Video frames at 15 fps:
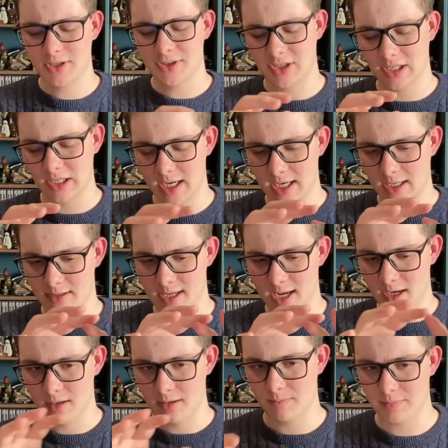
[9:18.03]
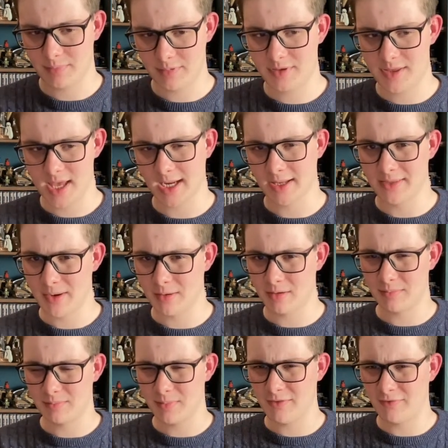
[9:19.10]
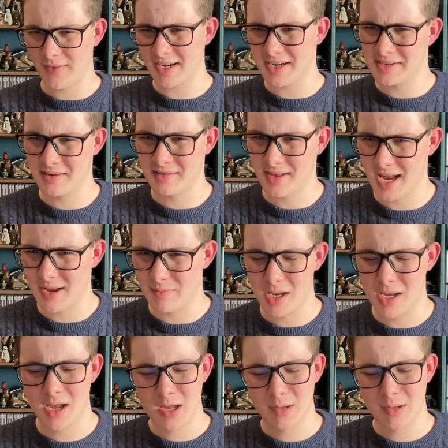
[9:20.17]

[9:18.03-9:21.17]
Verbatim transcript: so like the inner thing, and they were affixed to them.